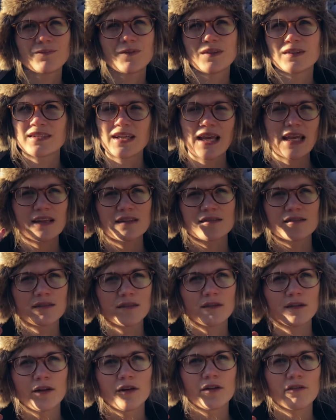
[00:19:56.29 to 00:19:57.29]
it takes a
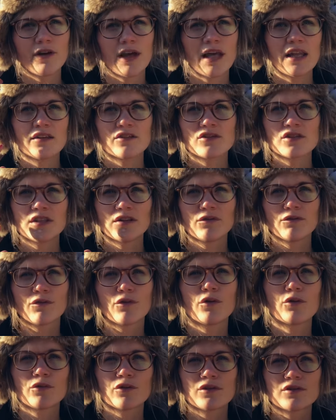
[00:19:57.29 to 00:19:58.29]
lot of energy and
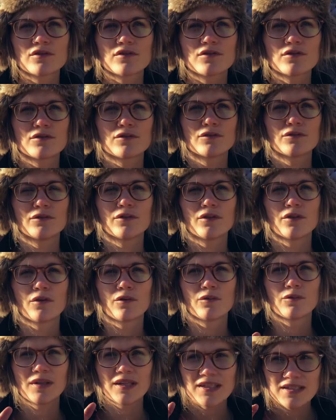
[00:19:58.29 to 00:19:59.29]
focus to you
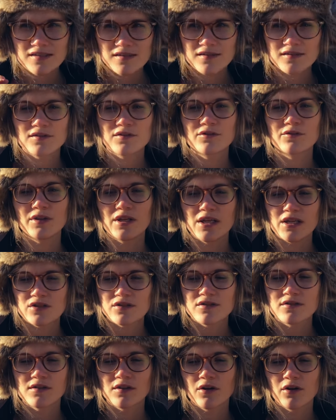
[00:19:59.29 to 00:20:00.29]
know listen to each
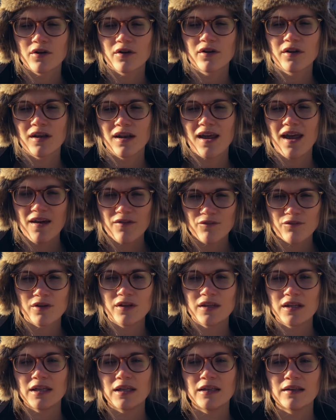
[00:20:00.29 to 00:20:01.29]
song and every
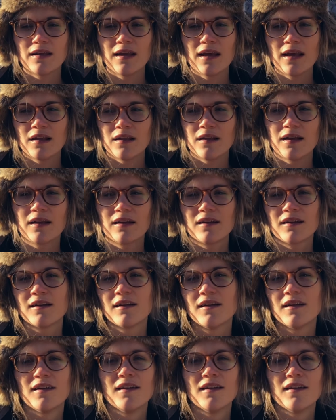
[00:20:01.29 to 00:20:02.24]
detail and